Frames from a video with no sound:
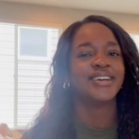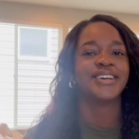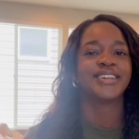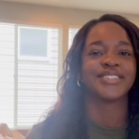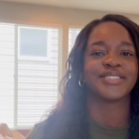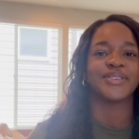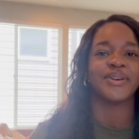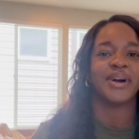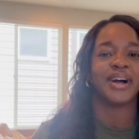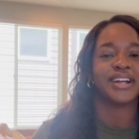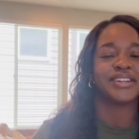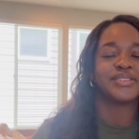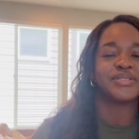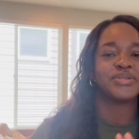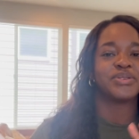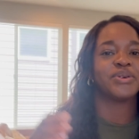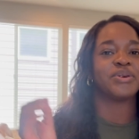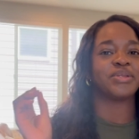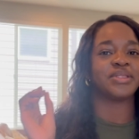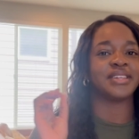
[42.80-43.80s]
so I don't
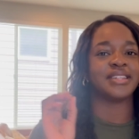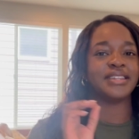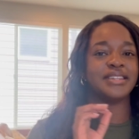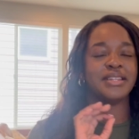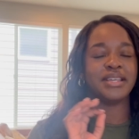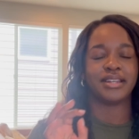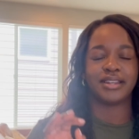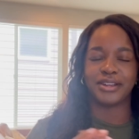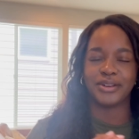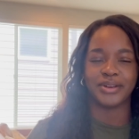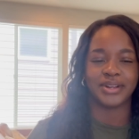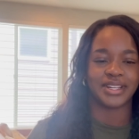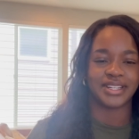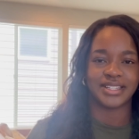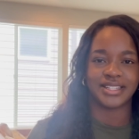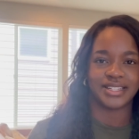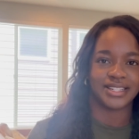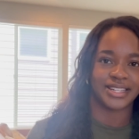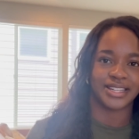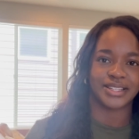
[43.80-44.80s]
know the nitty-gritty
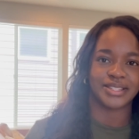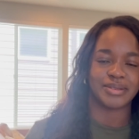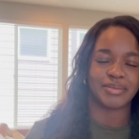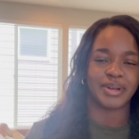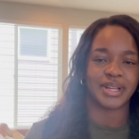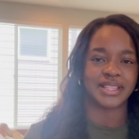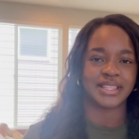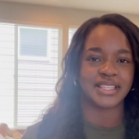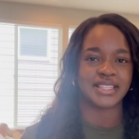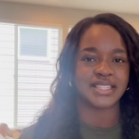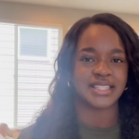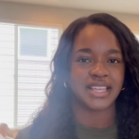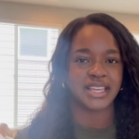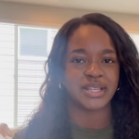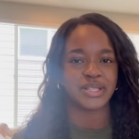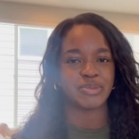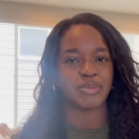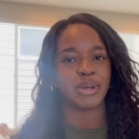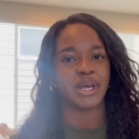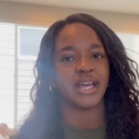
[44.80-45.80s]
details about these
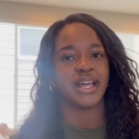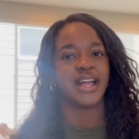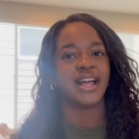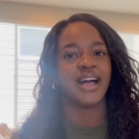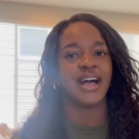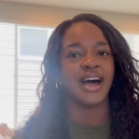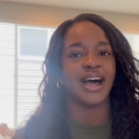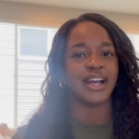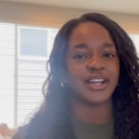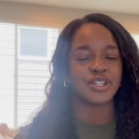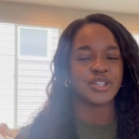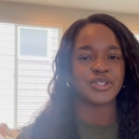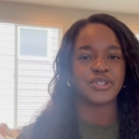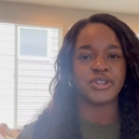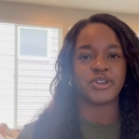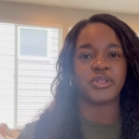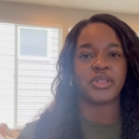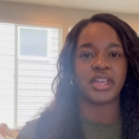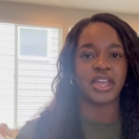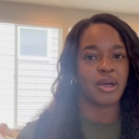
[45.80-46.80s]
things, but I just
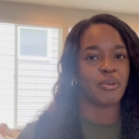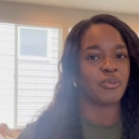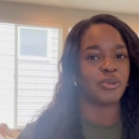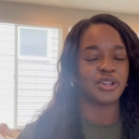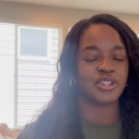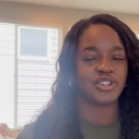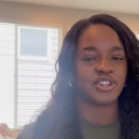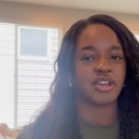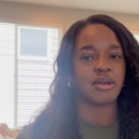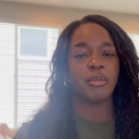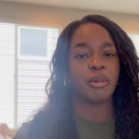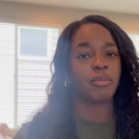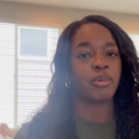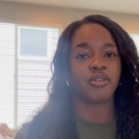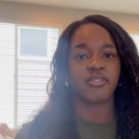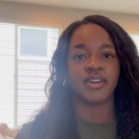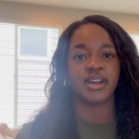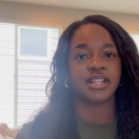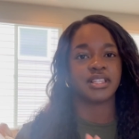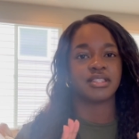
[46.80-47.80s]
know the M one chip
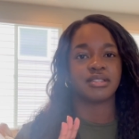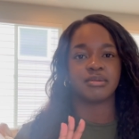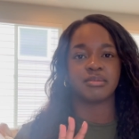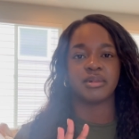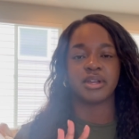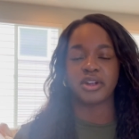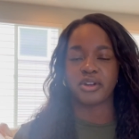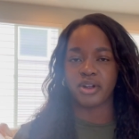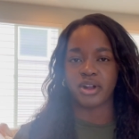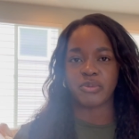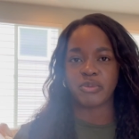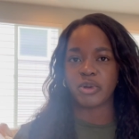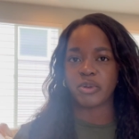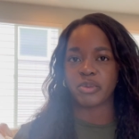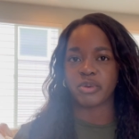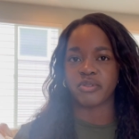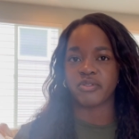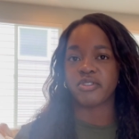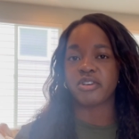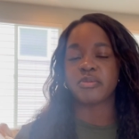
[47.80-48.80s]
provides some incredible
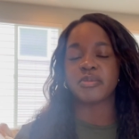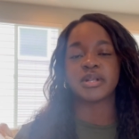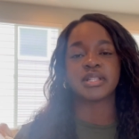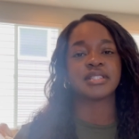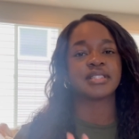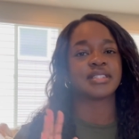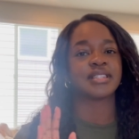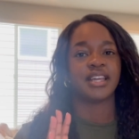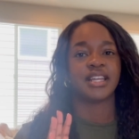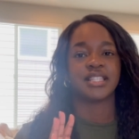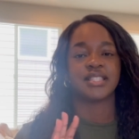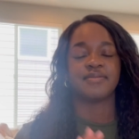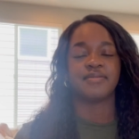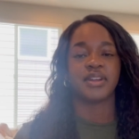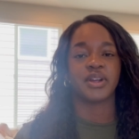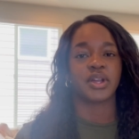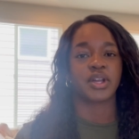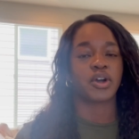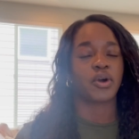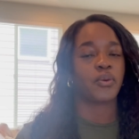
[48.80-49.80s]
performance. It's
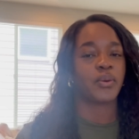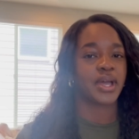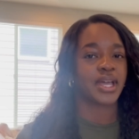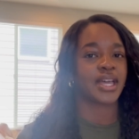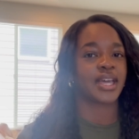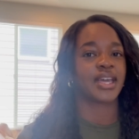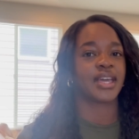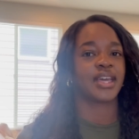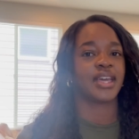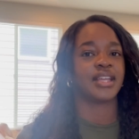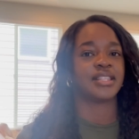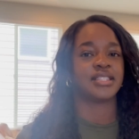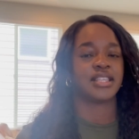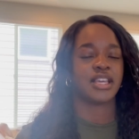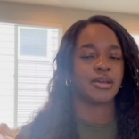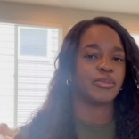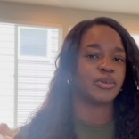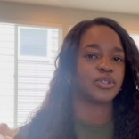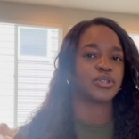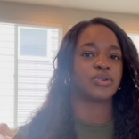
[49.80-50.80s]
very quick. It's
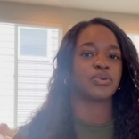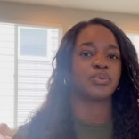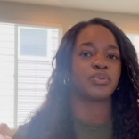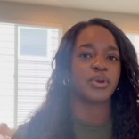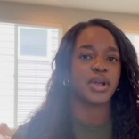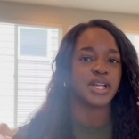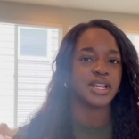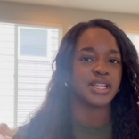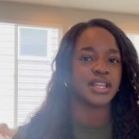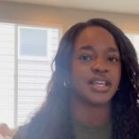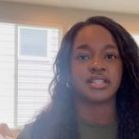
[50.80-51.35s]
able to run